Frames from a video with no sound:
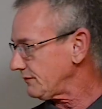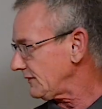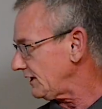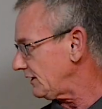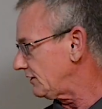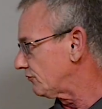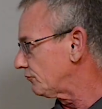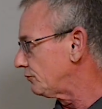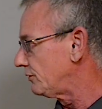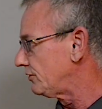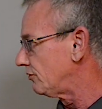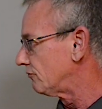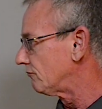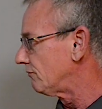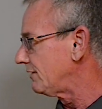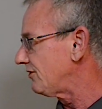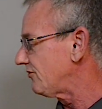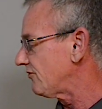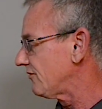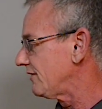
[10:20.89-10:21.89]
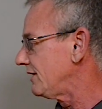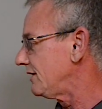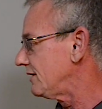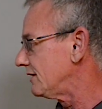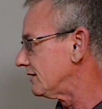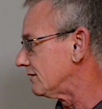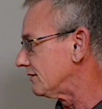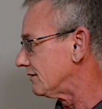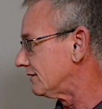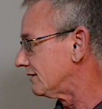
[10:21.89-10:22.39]
is when you reach the
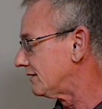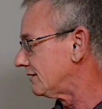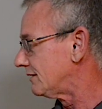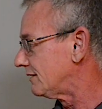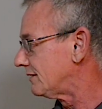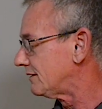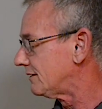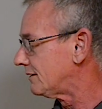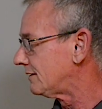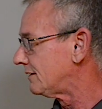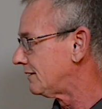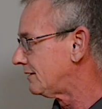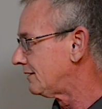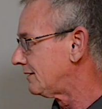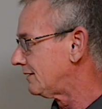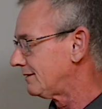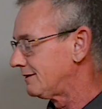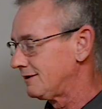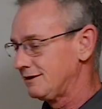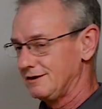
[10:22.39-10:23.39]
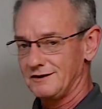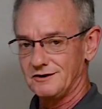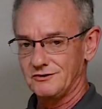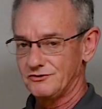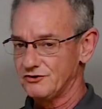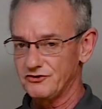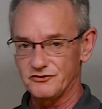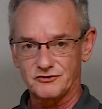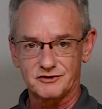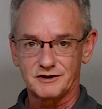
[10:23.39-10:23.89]
end,
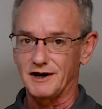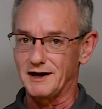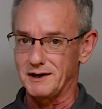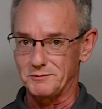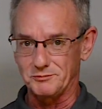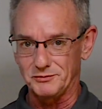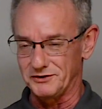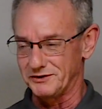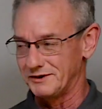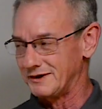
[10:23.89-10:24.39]
just stop.